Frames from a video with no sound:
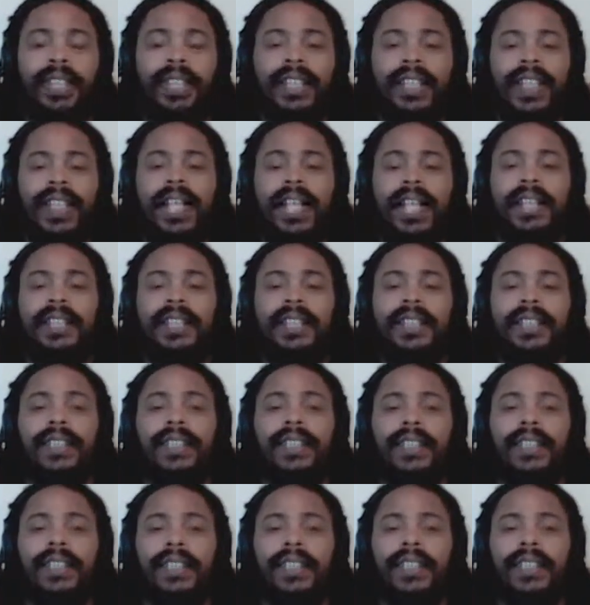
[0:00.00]
yeah.
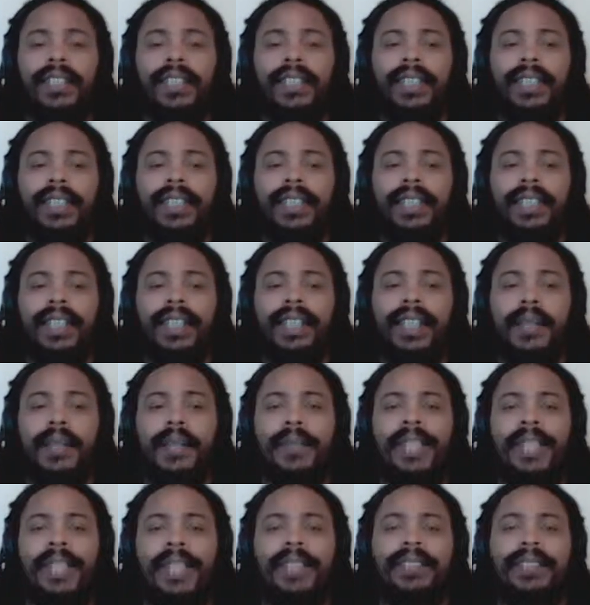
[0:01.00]
I
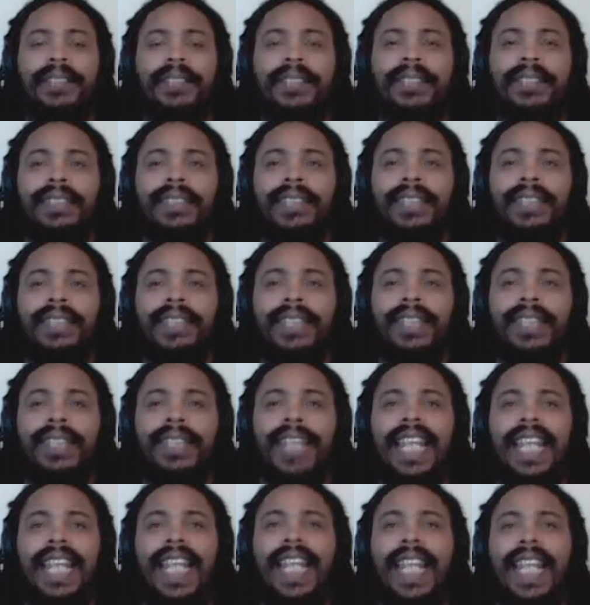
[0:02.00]
mean,
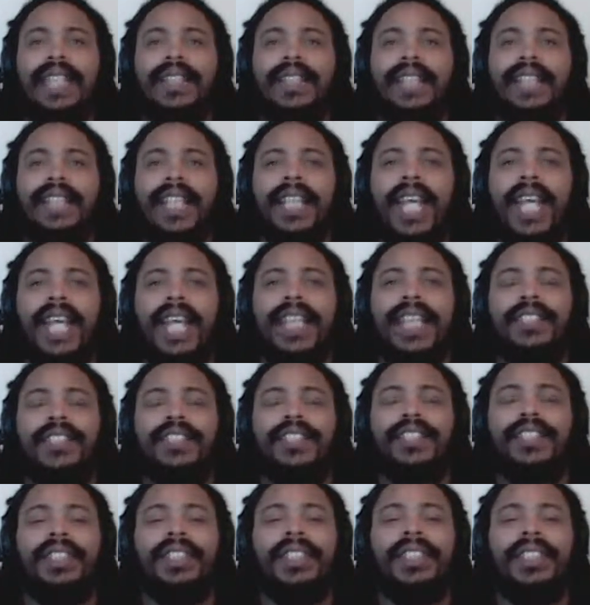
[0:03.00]
you can't deny it.
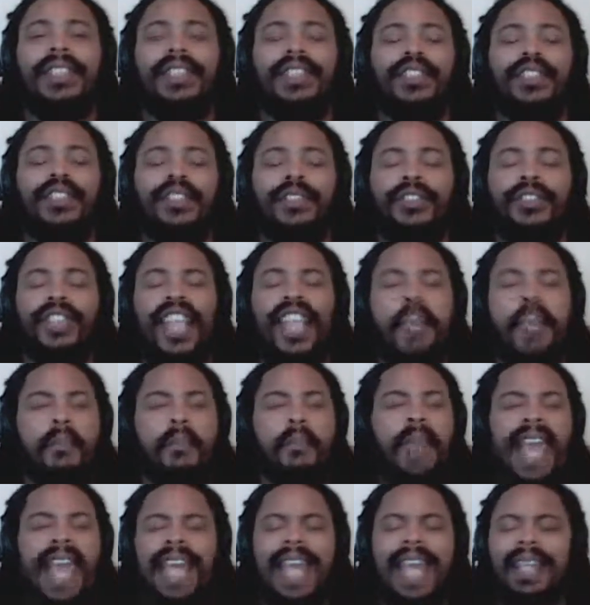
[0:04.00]
She says she used to get
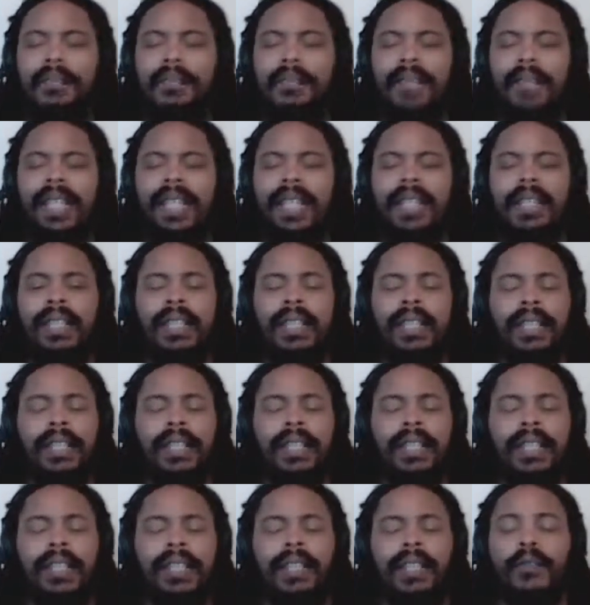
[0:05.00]
mad at me
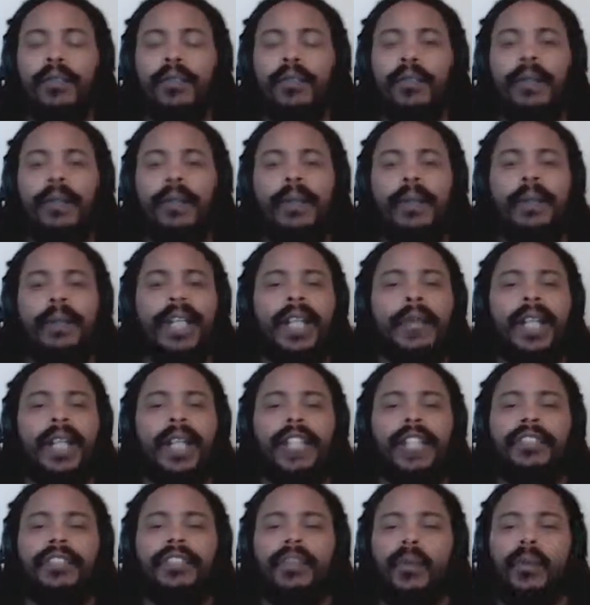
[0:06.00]
when when I, when I
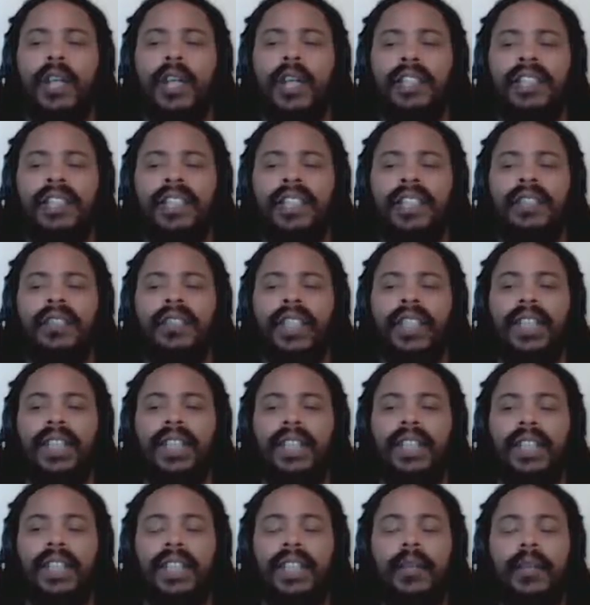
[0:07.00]
used to watch
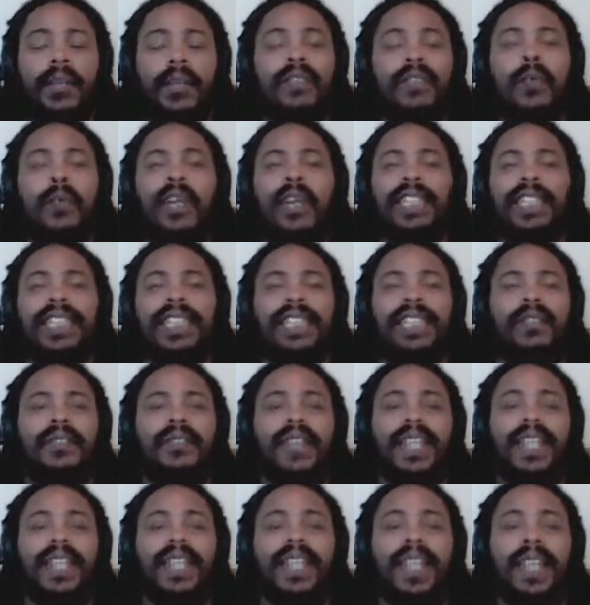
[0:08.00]
TV. We haven't watched
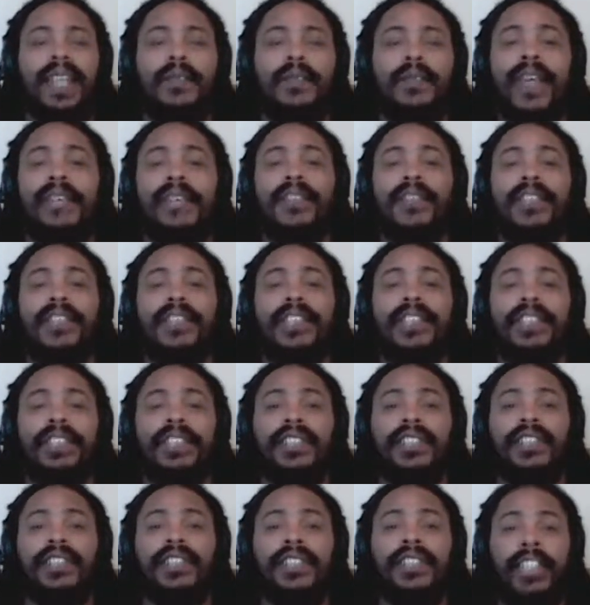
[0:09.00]
TV in like five or six
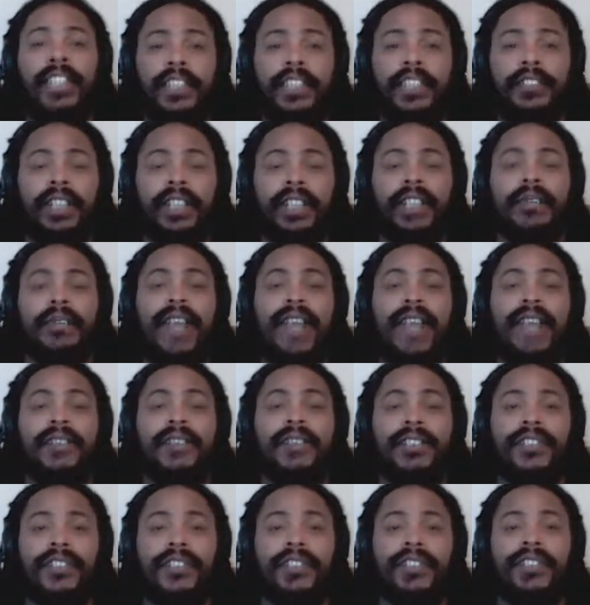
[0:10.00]
years, literally five or
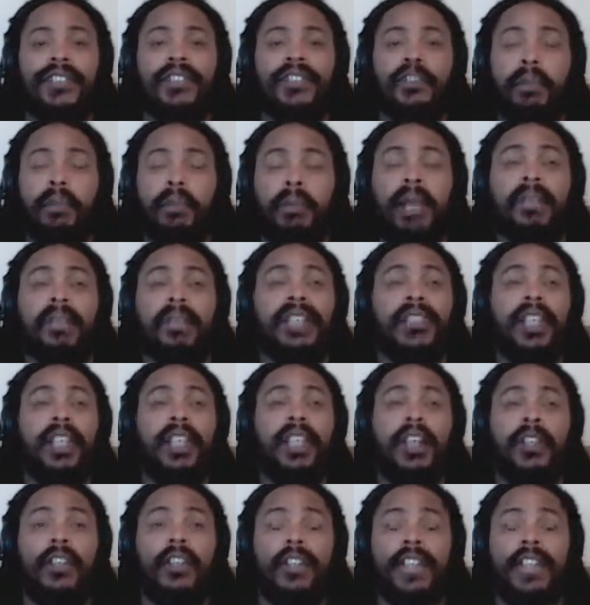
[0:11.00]
six years, probably even
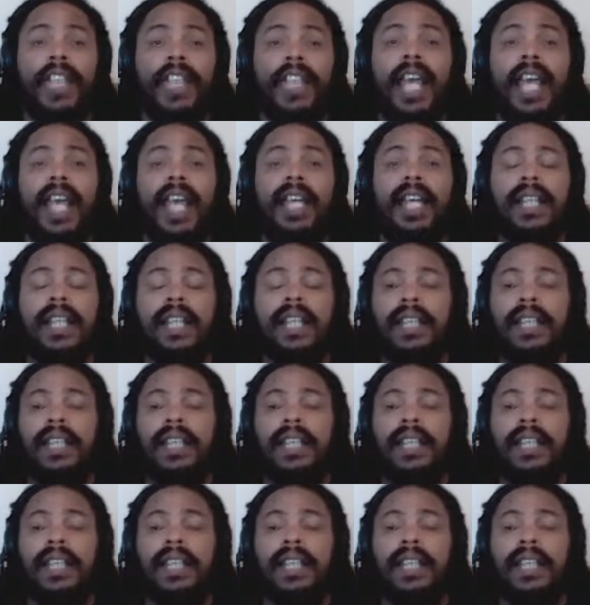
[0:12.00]
longer than that.